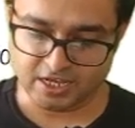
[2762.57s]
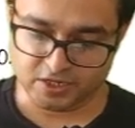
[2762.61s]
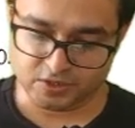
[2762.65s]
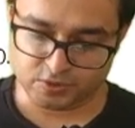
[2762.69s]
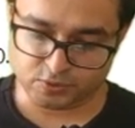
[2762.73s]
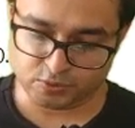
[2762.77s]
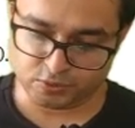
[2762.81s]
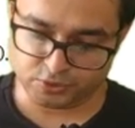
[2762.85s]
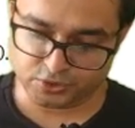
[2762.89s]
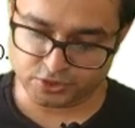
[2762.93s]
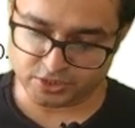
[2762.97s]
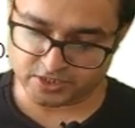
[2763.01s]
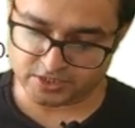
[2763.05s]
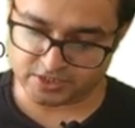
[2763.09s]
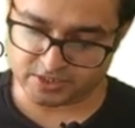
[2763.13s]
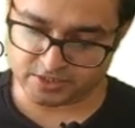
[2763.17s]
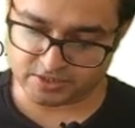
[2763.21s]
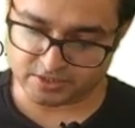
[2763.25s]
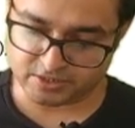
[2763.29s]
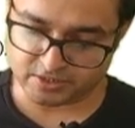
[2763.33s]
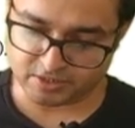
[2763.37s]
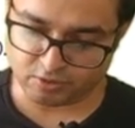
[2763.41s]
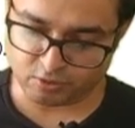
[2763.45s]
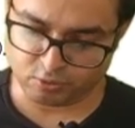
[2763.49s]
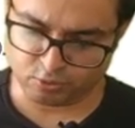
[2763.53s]
So
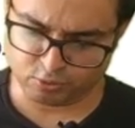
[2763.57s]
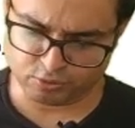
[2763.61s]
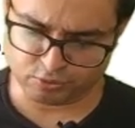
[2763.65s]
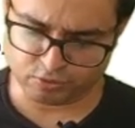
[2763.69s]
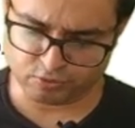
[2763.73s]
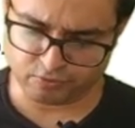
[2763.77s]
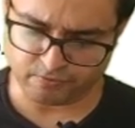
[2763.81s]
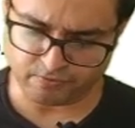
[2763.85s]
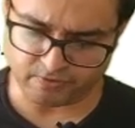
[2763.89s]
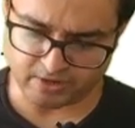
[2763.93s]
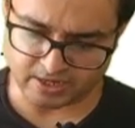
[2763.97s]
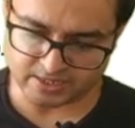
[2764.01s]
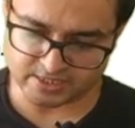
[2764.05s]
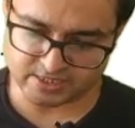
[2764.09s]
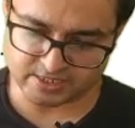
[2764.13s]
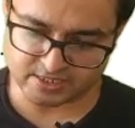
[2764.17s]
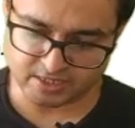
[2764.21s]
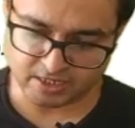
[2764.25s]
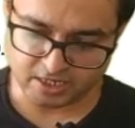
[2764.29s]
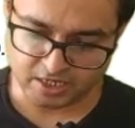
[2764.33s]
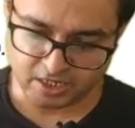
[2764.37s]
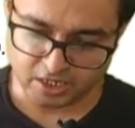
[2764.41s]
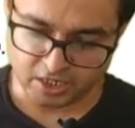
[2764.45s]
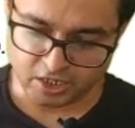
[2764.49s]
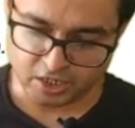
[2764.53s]
just go through fast.
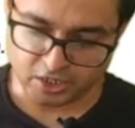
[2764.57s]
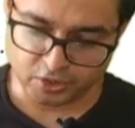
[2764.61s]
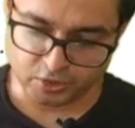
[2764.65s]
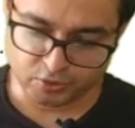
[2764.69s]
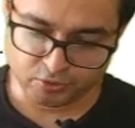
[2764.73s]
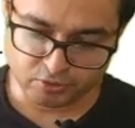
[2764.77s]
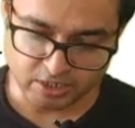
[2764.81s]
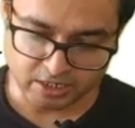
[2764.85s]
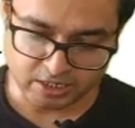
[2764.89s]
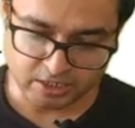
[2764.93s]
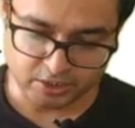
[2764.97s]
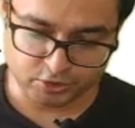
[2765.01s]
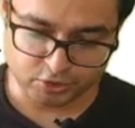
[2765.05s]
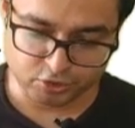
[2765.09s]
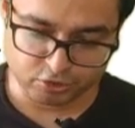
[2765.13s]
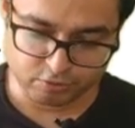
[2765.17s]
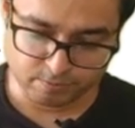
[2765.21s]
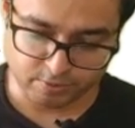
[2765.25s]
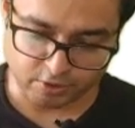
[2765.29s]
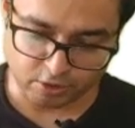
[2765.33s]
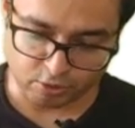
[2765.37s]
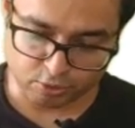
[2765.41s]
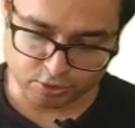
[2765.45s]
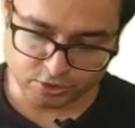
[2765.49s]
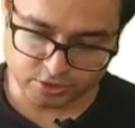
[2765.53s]
Neural
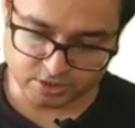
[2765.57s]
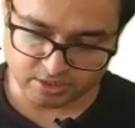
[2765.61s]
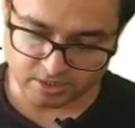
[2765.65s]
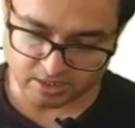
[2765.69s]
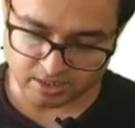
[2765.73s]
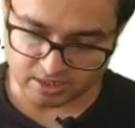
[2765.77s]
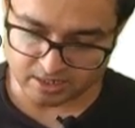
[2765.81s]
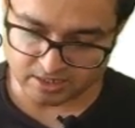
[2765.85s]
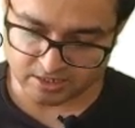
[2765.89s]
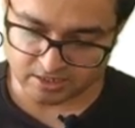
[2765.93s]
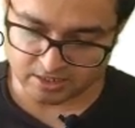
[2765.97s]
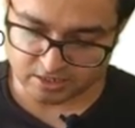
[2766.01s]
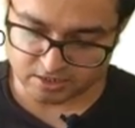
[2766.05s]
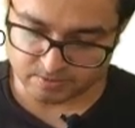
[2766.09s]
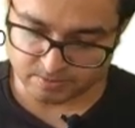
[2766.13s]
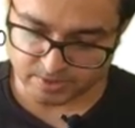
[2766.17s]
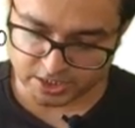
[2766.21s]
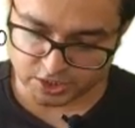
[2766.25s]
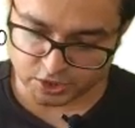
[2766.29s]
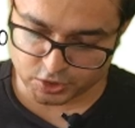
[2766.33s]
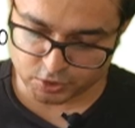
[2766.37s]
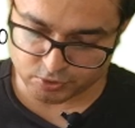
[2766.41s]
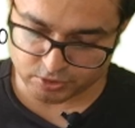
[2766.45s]
tube closure occur by